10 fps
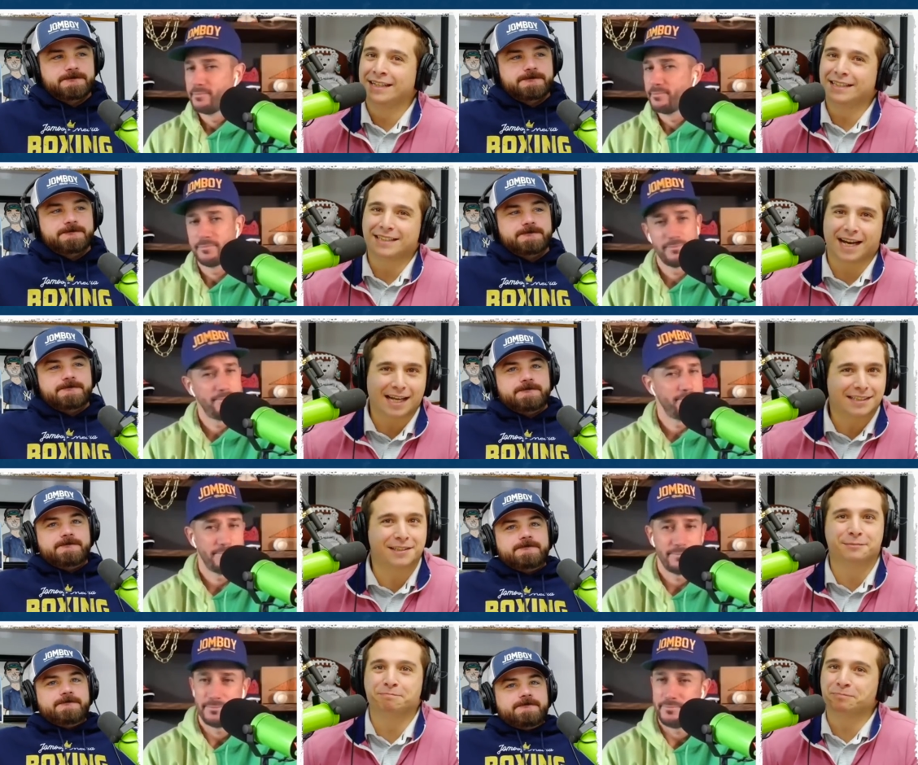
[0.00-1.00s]
Speaker 1: He's got
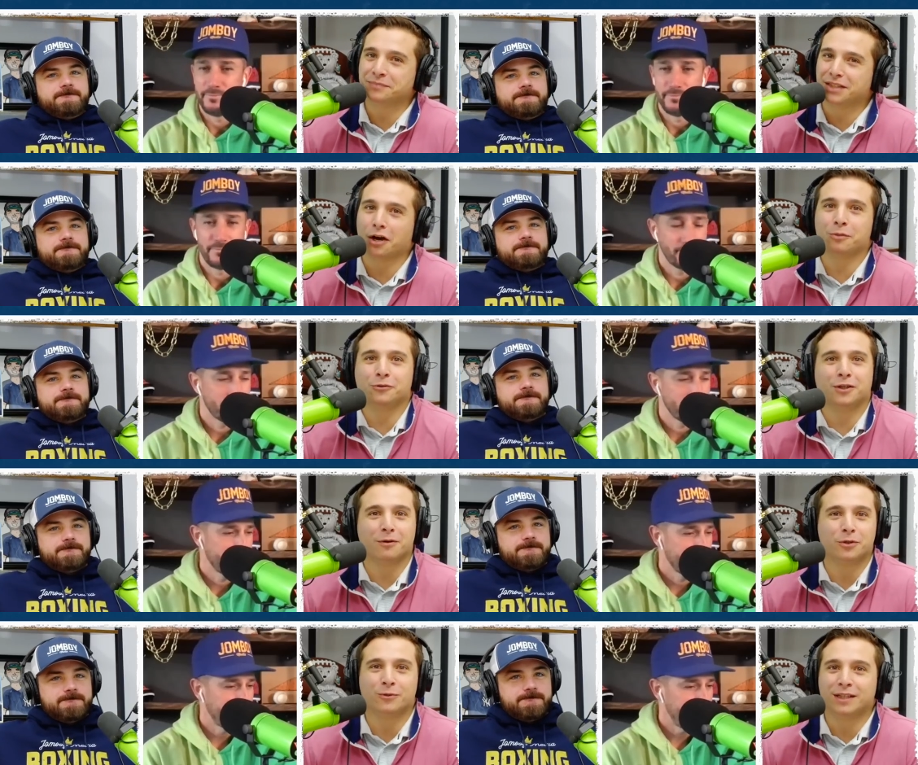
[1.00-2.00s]
some W
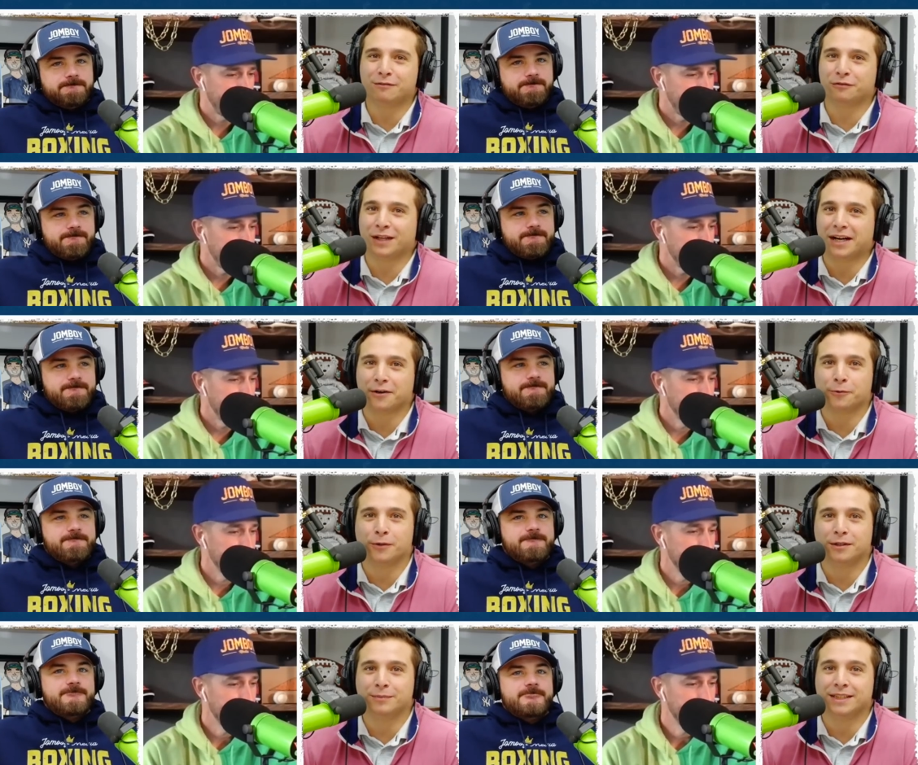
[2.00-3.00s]
W E flair
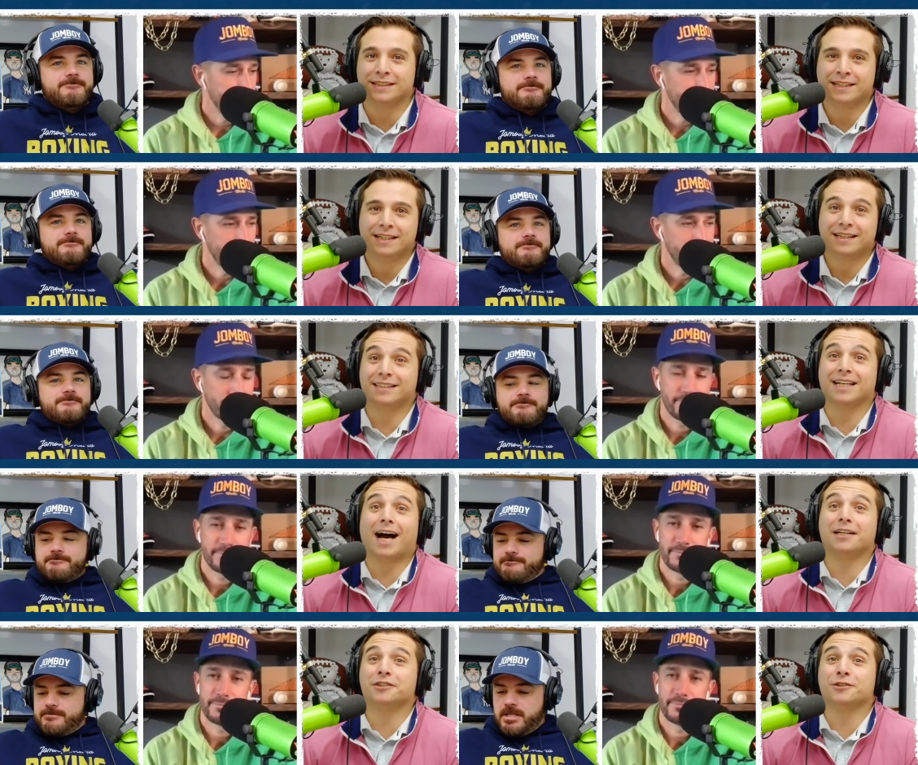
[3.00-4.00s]
to him, and the
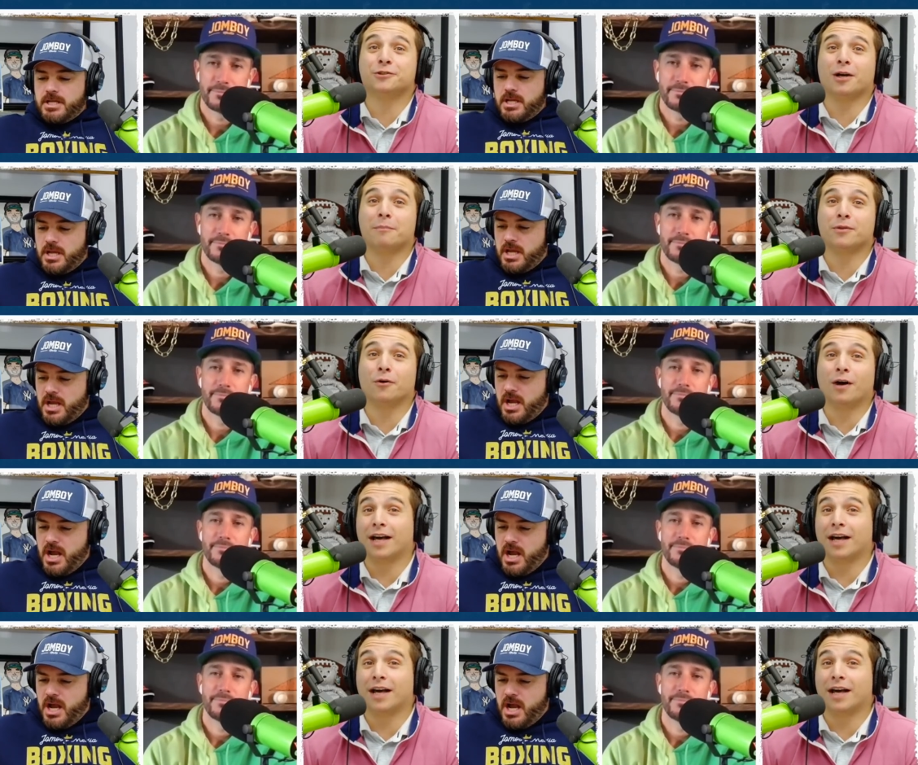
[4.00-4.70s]
Dodgers dropped the whole.